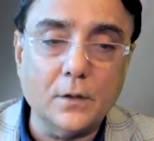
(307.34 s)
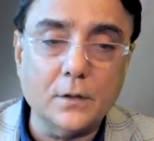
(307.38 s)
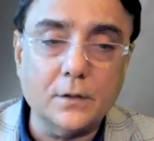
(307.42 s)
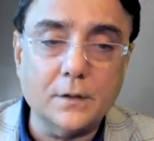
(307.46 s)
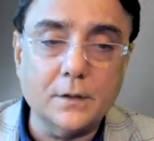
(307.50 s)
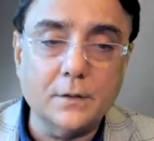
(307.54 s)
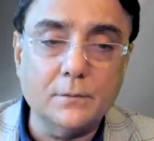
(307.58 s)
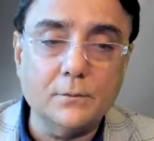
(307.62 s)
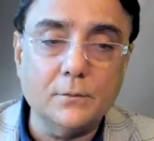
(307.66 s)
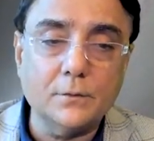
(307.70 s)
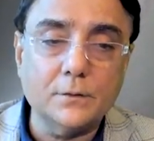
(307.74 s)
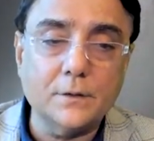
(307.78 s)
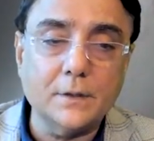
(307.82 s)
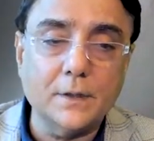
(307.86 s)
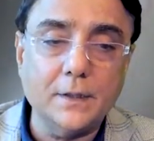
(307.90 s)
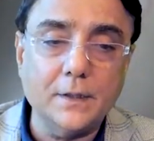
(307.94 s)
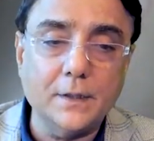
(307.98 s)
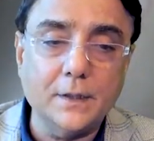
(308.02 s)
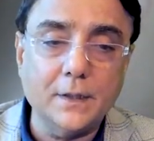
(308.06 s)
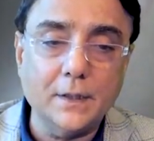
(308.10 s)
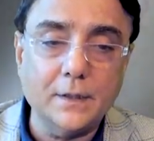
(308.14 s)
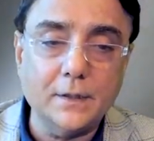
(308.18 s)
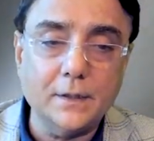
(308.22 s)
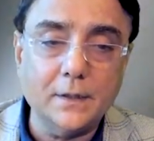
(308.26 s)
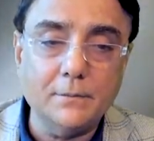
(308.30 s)
remove the
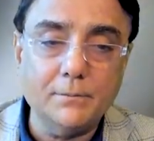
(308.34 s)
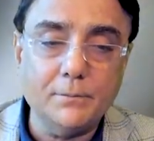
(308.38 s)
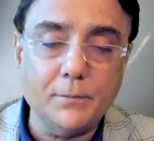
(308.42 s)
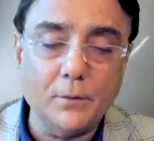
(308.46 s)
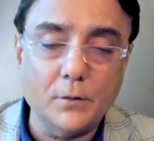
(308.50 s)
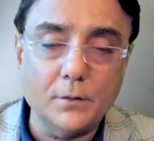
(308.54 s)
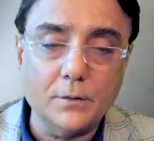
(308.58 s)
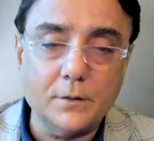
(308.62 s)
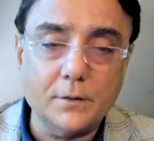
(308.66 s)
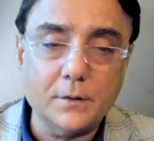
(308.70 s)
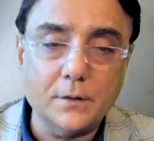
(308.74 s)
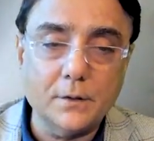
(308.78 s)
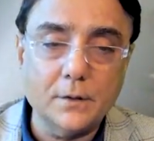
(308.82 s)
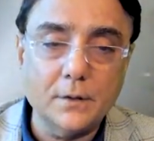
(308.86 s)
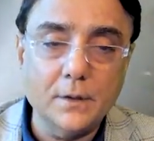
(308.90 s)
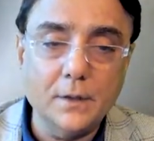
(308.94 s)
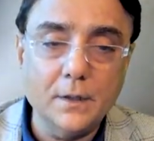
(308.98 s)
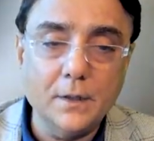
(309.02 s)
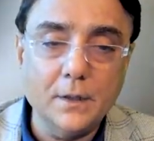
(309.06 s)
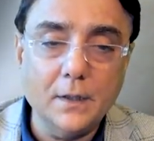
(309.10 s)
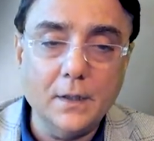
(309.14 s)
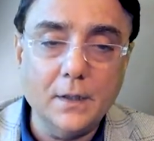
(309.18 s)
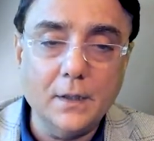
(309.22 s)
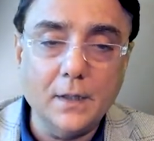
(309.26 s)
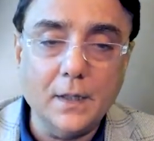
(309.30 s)
irrigating port,
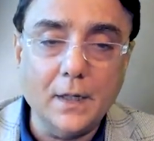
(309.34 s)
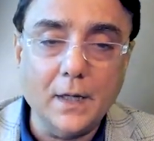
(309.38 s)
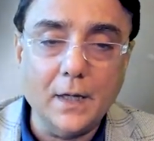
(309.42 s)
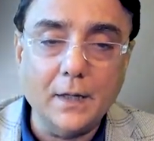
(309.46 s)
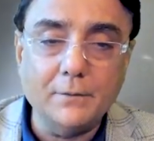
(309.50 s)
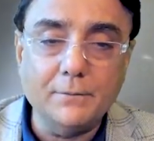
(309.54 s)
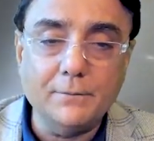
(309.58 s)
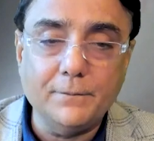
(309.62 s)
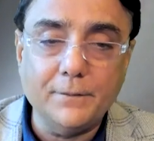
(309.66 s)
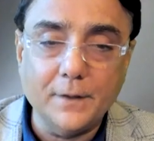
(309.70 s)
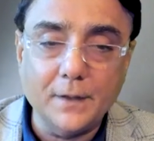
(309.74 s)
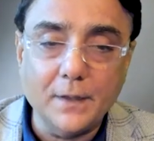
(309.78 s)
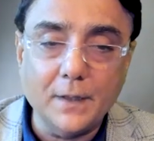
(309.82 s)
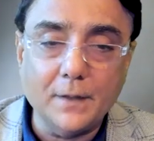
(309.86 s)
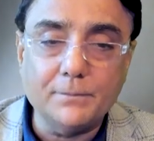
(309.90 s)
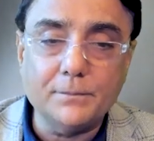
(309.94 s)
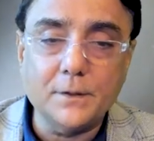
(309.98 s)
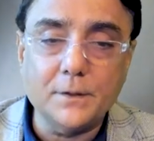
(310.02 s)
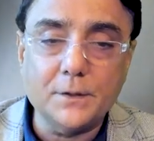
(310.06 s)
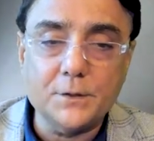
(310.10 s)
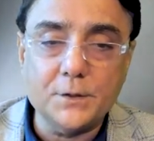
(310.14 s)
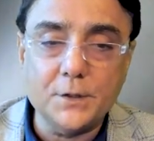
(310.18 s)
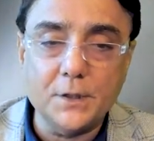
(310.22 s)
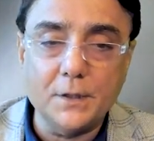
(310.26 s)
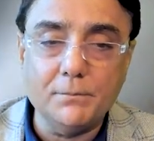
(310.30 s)
and fill up
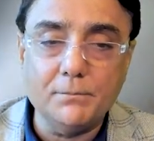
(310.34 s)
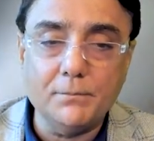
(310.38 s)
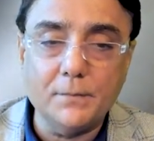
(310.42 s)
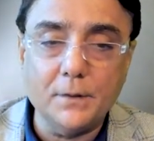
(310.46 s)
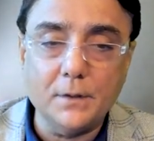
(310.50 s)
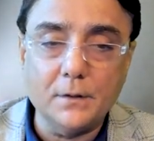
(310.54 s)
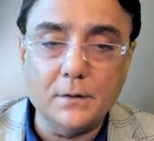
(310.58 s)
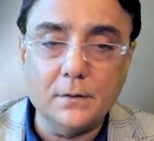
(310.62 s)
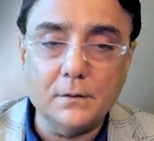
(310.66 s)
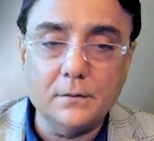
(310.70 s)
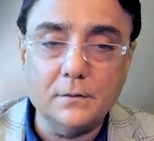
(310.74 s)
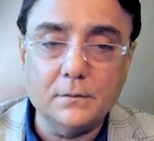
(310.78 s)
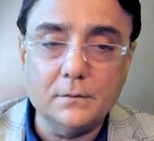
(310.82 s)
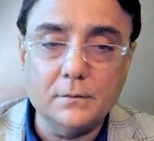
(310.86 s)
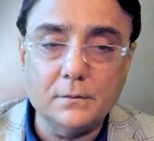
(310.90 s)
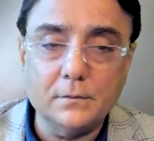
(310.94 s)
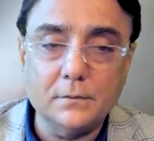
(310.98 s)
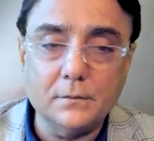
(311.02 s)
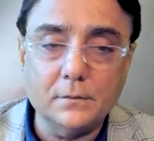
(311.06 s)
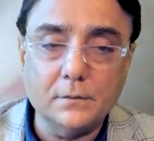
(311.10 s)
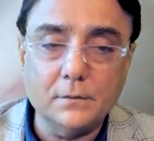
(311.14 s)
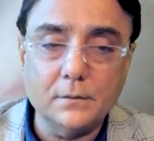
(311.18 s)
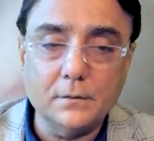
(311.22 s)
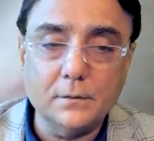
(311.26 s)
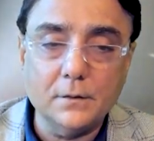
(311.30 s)
the chamber
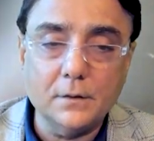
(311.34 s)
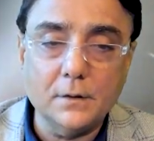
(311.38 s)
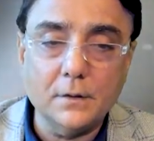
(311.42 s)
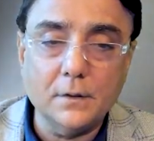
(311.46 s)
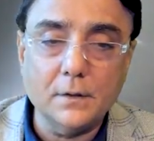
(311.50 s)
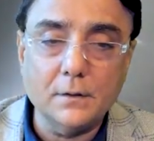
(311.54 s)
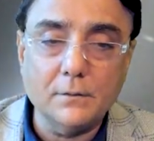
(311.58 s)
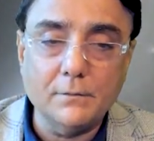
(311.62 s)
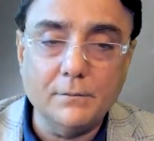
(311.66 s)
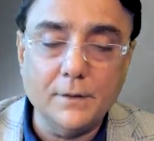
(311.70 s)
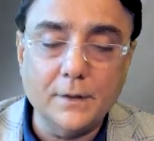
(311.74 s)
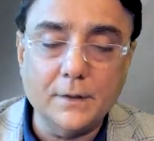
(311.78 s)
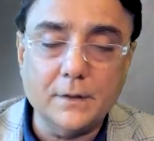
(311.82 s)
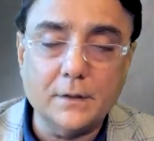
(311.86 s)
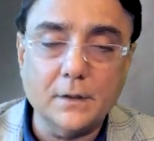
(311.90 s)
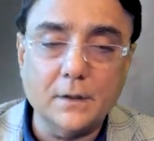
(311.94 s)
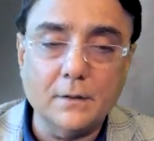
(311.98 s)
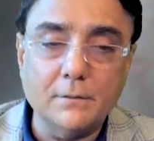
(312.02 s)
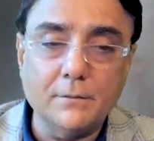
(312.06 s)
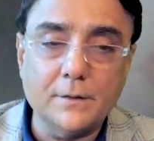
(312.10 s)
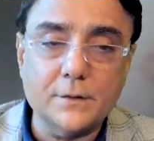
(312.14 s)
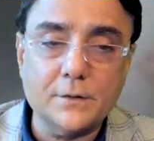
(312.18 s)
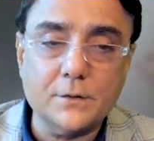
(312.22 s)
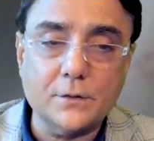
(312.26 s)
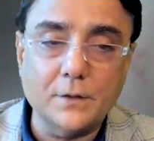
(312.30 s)
with a
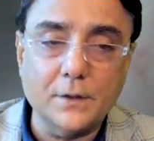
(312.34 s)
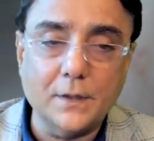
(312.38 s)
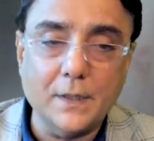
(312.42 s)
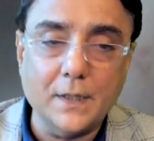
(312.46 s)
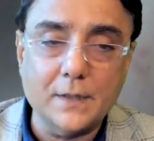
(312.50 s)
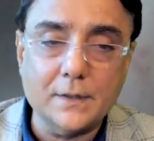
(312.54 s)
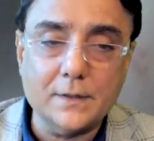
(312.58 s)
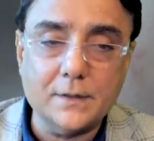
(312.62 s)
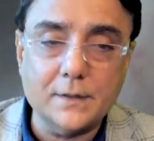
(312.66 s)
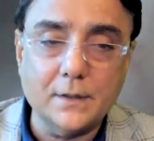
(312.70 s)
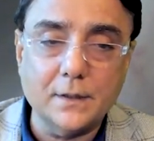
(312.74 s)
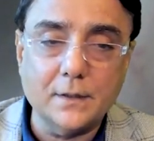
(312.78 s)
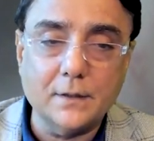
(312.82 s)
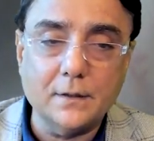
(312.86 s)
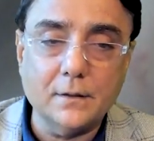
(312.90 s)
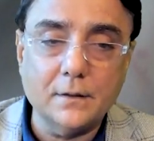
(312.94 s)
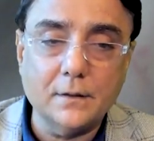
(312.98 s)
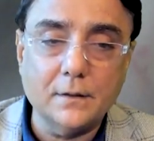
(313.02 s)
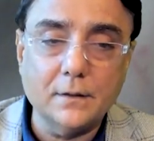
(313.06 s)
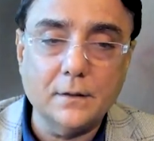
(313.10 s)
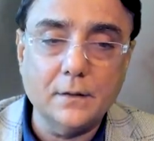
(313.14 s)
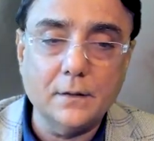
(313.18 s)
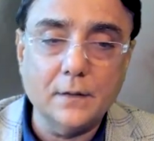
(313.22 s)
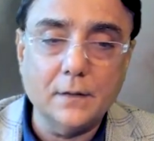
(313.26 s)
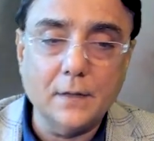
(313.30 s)
viscoelastic.
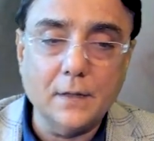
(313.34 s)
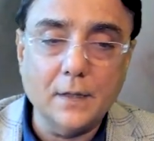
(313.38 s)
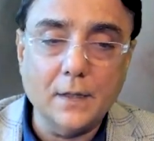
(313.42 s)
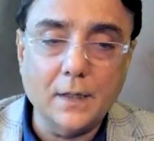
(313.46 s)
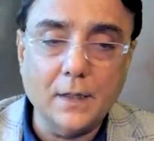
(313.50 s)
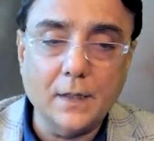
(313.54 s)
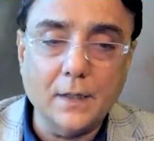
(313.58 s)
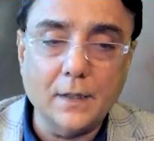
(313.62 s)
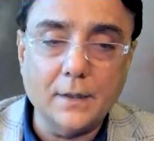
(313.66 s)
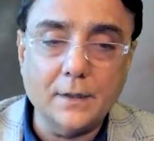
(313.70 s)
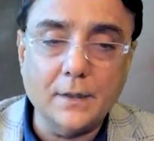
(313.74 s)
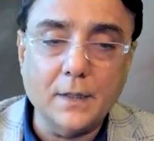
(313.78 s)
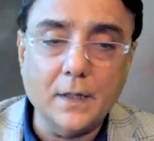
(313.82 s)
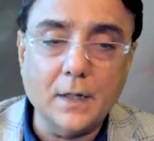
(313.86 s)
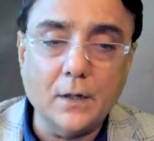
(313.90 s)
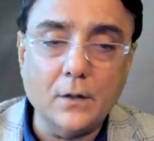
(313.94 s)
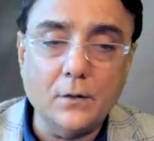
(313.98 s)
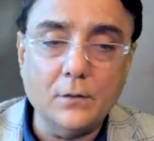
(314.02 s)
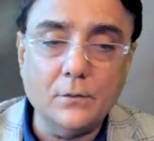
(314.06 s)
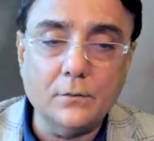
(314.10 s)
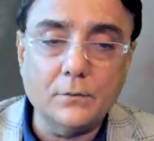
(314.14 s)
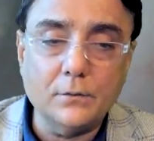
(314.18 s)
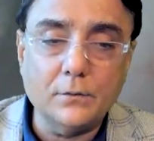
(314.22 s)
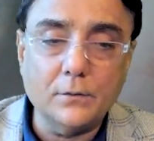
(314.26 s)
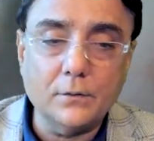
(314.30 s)
And
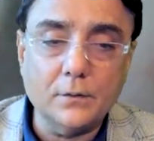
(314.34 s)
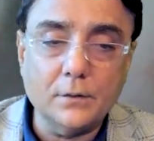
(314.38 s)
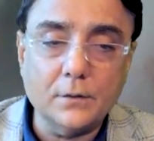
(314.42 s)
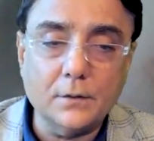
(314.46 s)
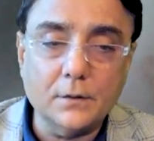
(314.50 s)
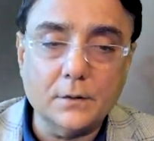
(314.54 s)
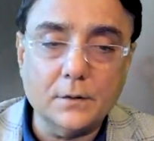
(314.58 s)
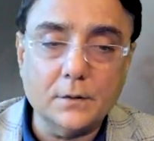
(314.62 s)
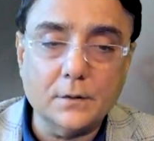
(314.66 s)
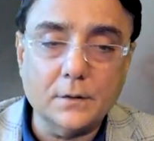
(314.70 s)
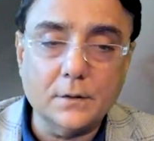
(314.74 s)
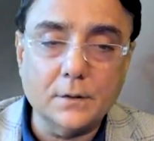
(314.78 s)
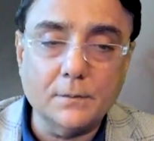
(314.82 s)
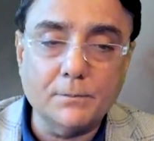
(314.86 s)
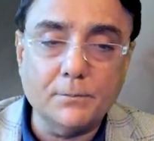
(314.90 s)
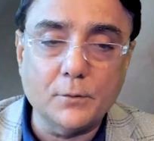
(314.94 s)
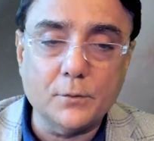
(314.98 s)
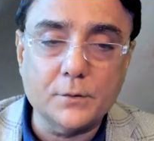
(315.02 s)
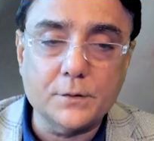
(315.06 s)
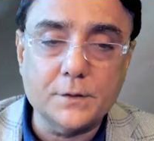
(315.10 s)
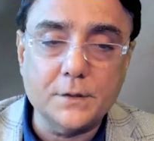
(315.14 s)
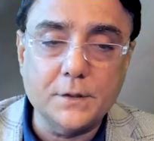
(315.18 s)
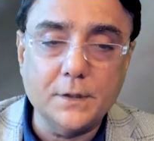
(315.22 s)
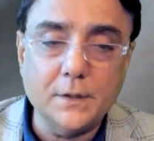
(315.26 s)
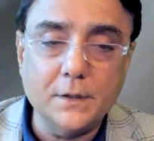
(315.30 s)
now the
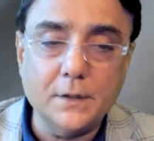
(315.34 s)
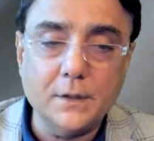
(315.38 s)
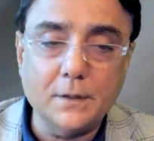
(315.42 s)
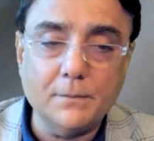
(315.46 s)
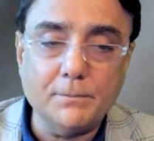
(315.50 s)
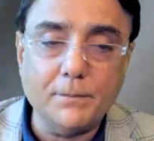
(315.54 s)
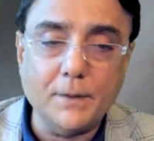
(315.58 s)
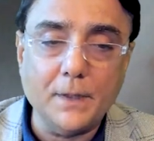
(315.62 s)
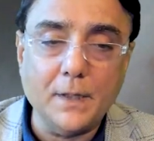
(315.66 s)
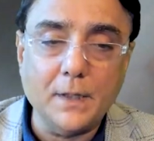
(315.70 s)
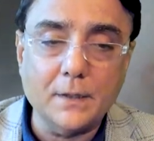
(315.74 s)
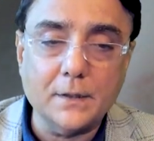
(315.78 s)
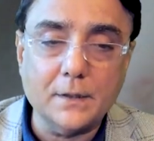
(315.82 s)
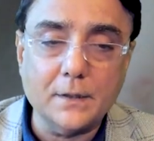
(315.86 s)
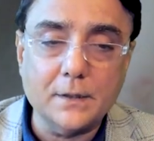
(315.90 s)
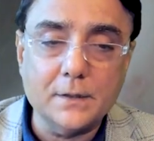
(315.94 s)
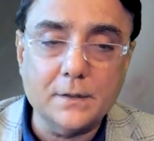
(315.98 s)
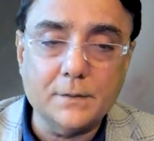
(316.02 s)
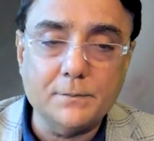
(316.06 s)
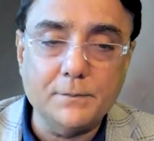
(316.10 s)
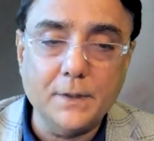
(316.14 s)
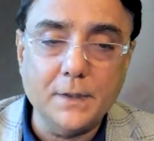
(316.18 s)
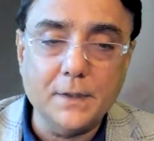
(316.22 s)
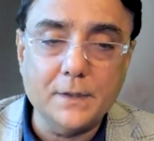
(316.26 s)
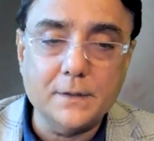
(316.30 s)
posterior part is
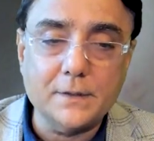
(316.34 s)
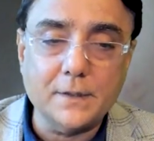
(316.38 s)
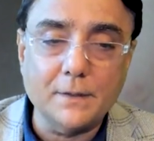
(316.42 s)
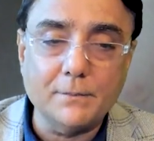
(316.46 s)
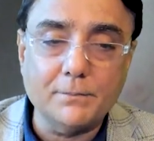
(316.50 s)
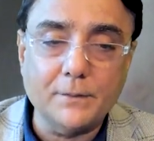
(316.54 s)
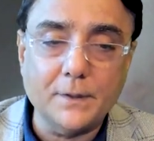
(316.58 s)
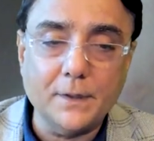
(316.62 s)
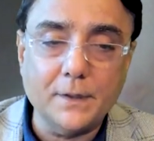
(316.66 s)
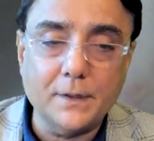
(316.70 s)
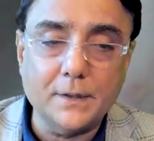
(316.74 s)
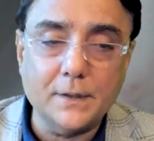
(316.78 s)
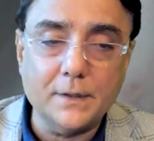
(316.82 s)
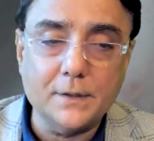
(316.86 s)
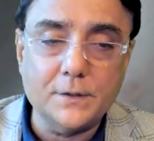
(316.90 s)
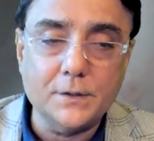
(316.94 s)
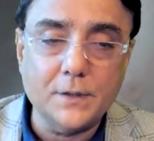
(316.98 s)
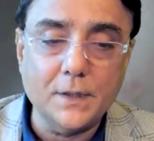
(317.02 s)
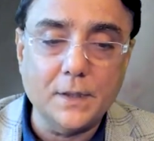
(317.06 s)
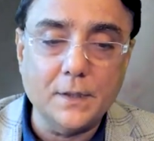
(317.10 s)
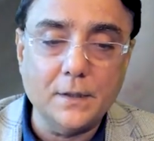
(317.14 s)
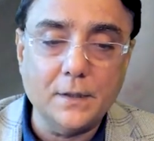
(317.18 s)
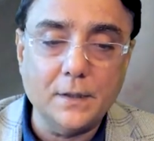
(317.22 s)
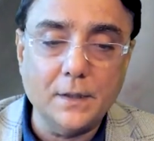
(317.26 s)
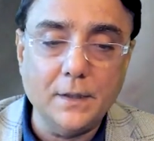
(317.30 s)
being separated
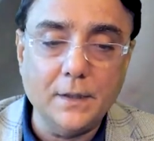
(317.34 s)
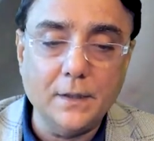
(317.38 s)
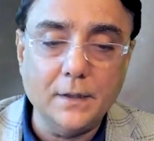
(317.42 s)
gently.